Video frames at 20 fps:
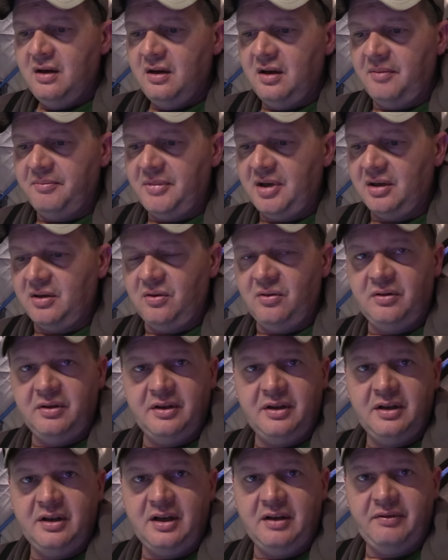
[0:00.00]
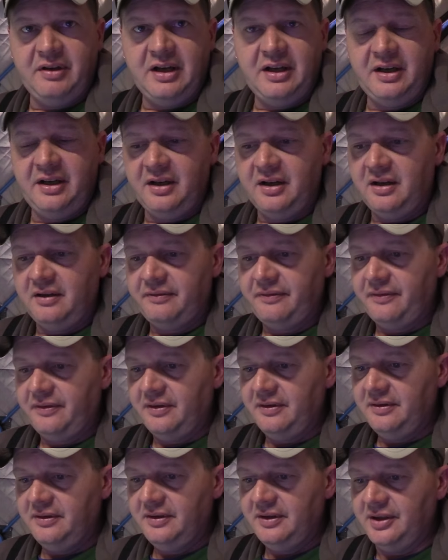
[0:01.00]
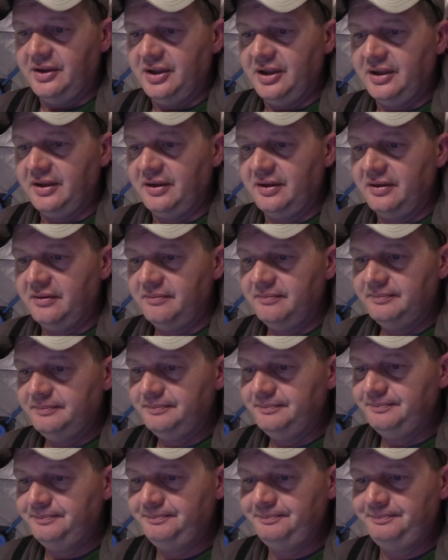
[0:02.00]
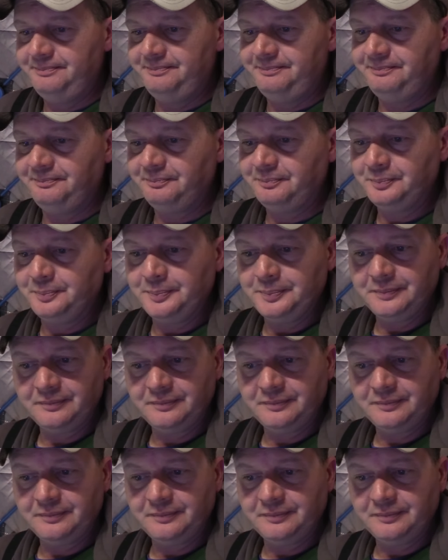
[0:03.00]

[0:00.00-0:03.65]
I'm not going. I've had enough. And then